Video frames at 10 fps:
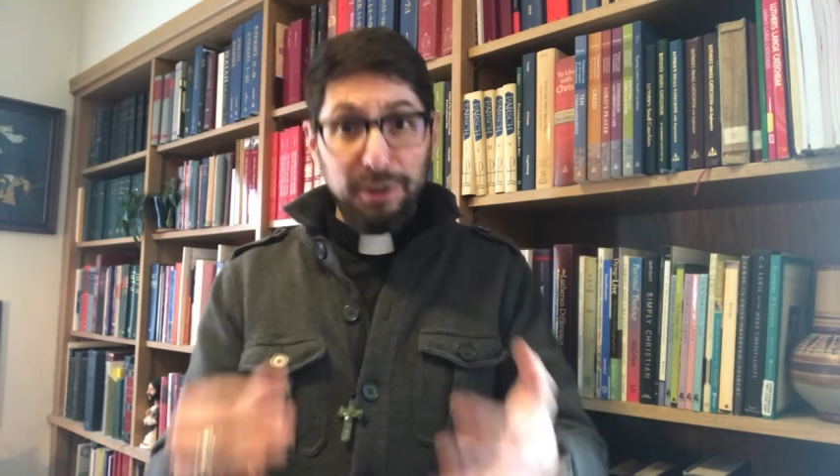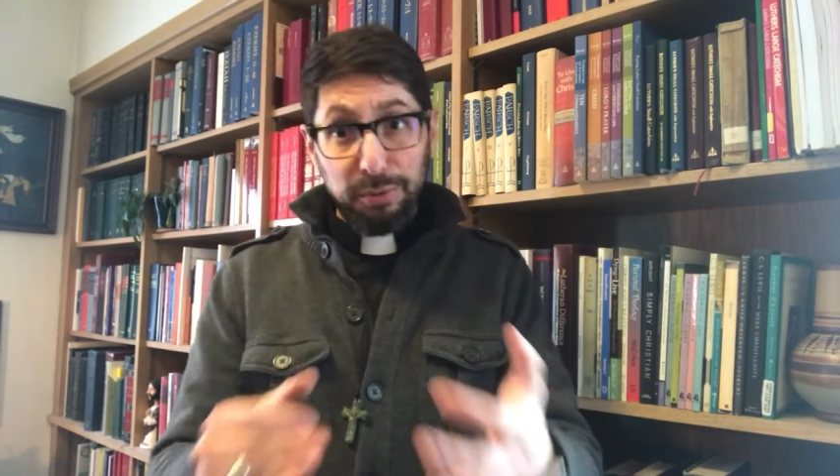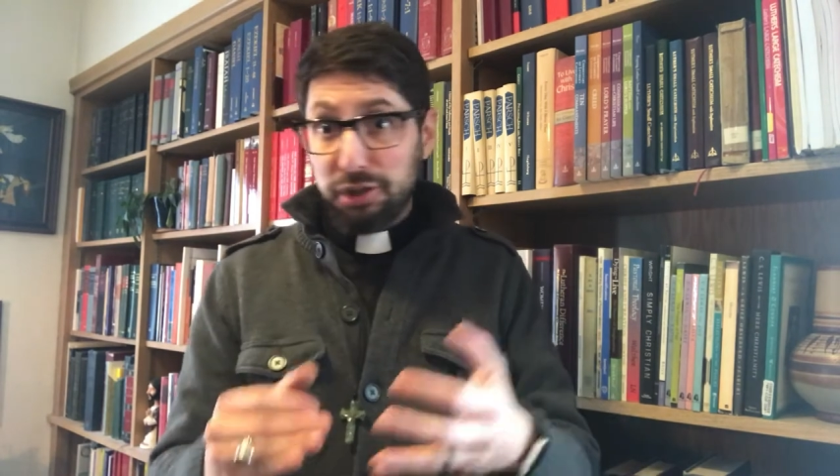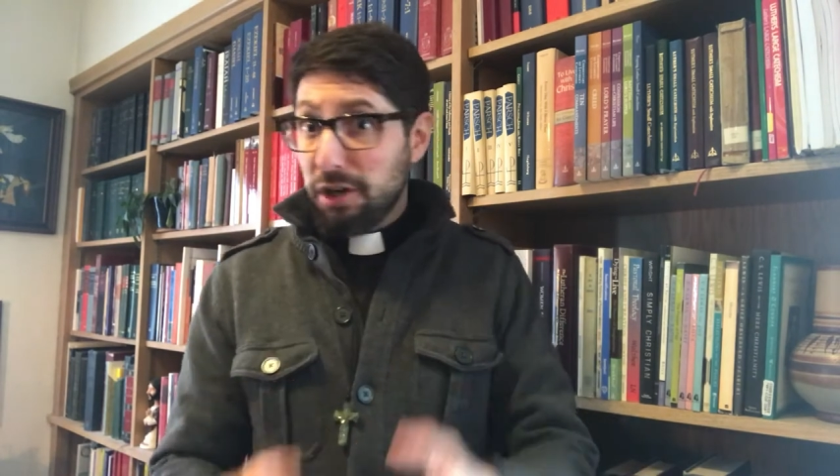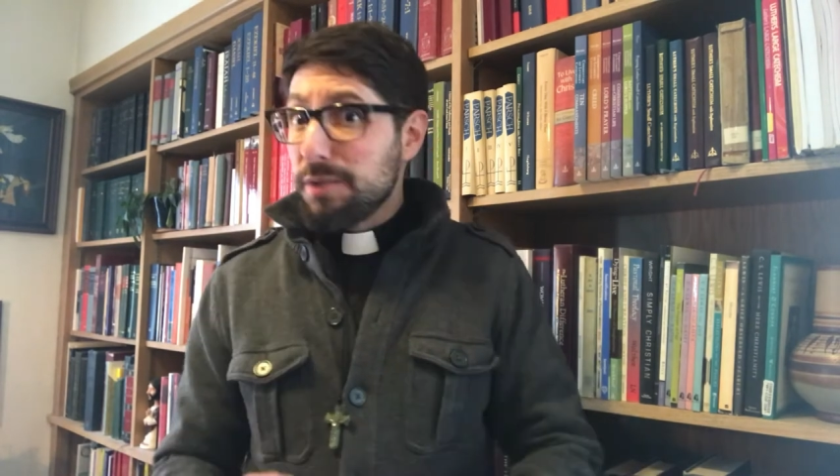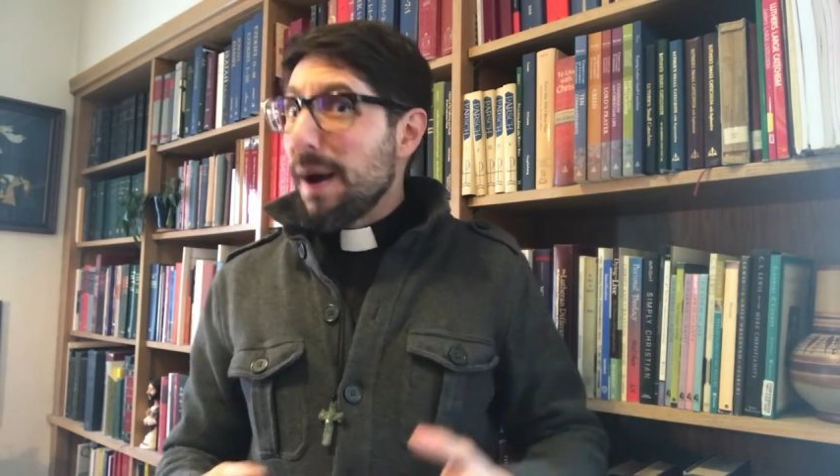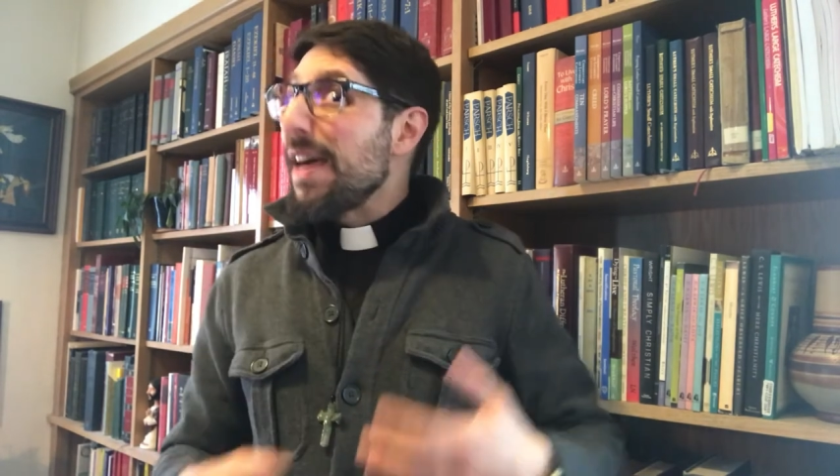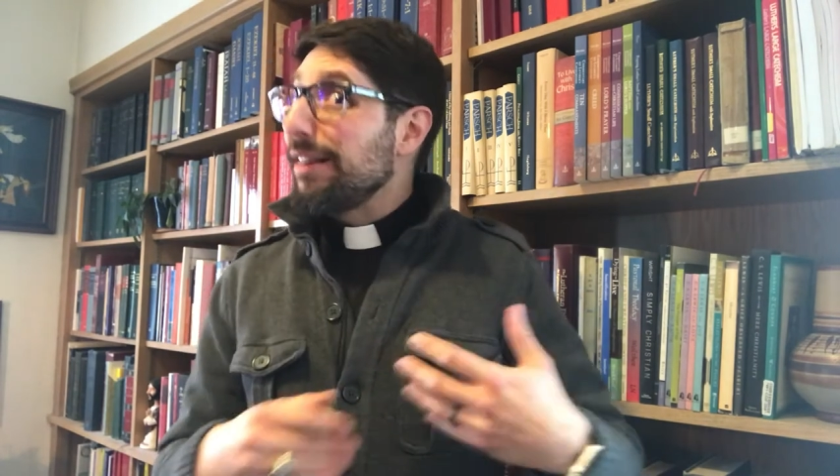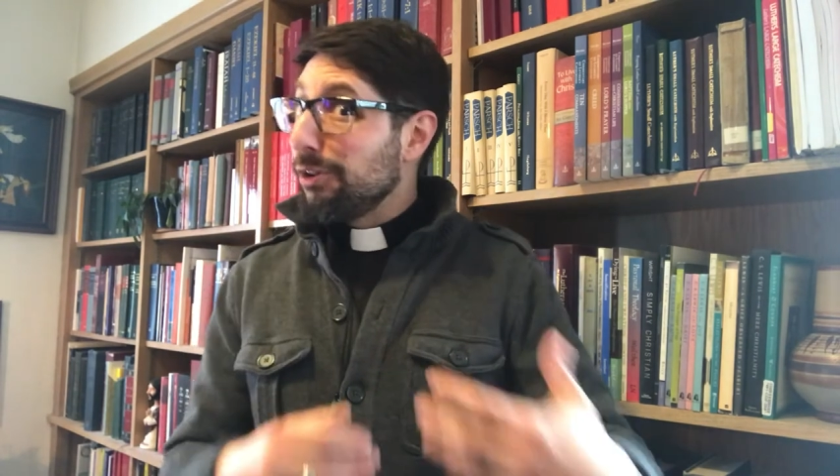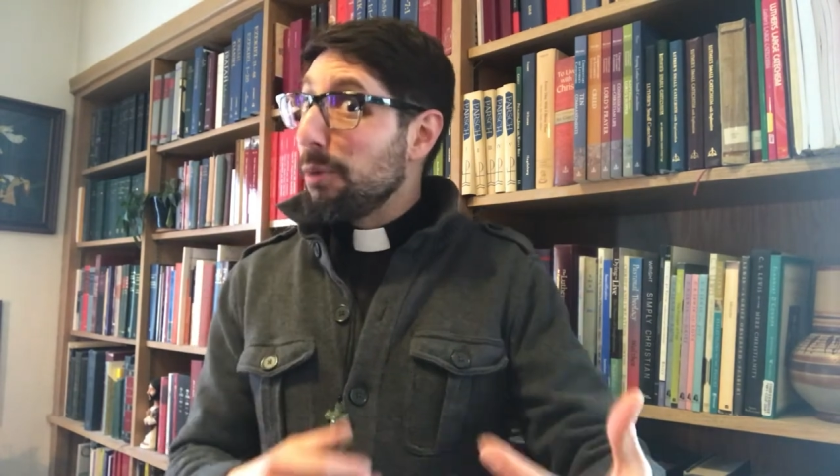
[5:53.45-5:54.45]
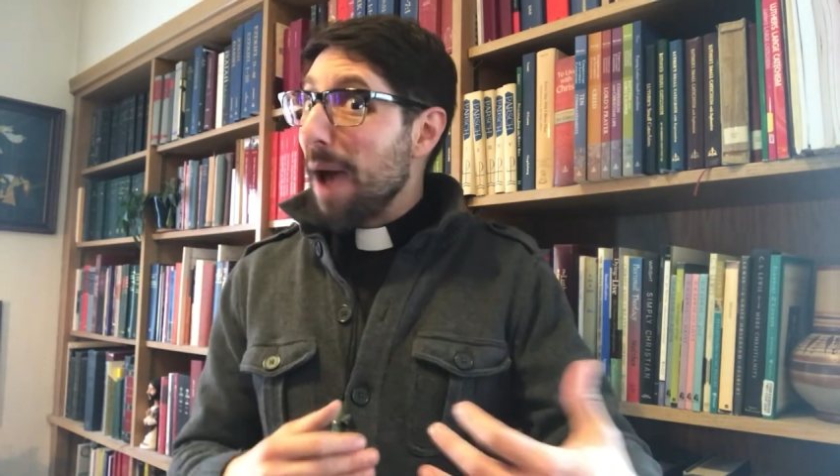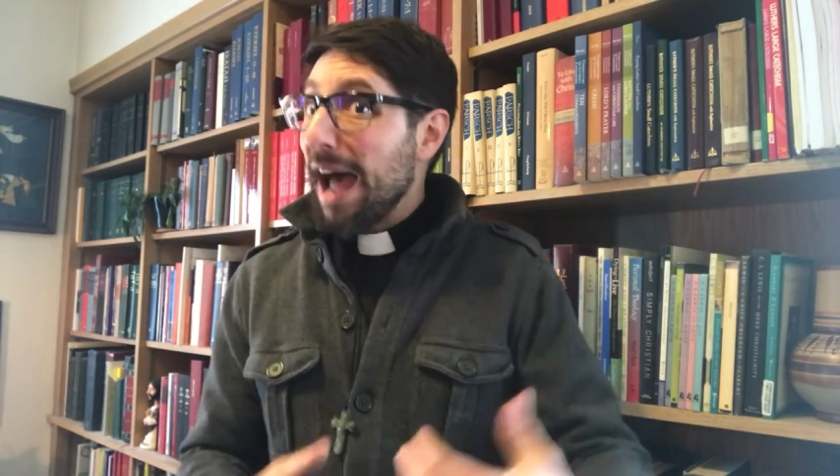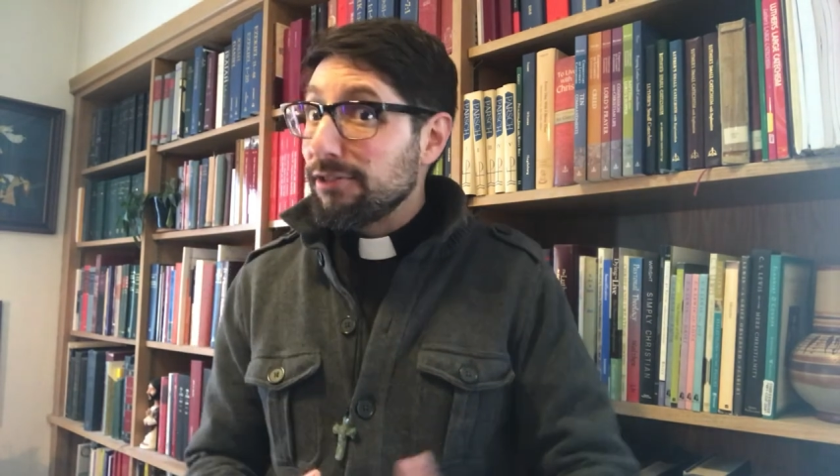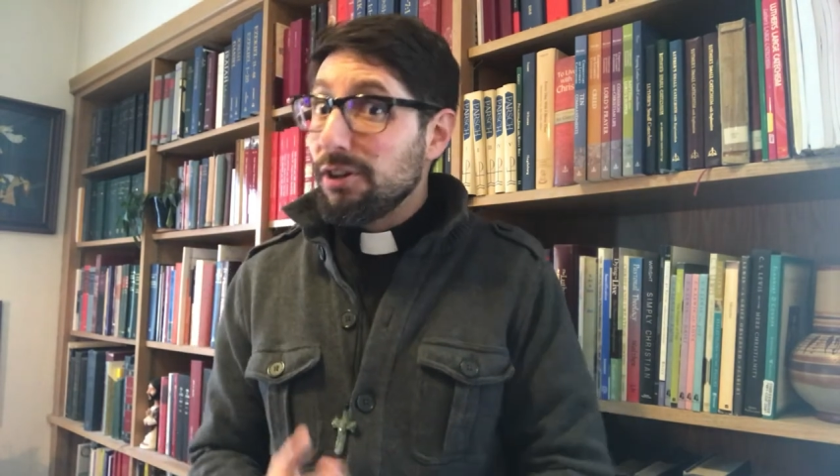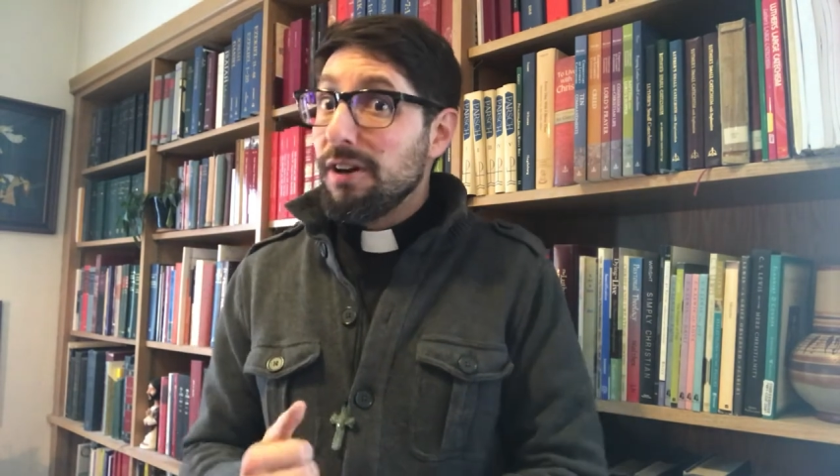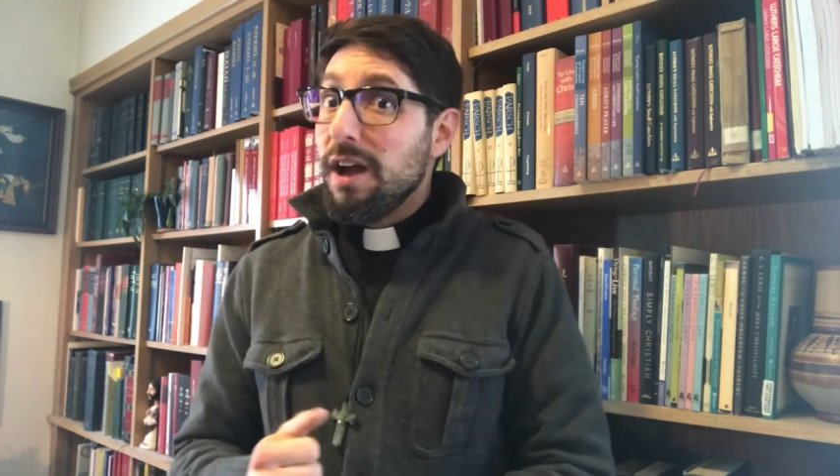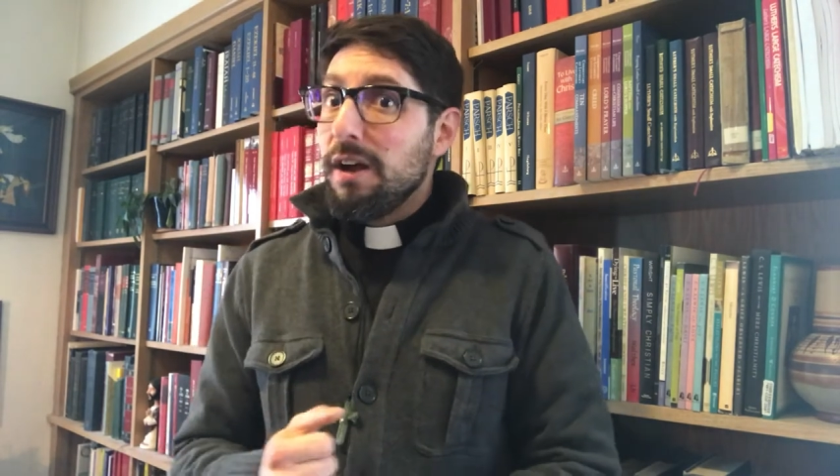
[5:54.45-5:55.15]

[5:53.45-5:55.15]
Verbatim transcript: little church by that little pastor,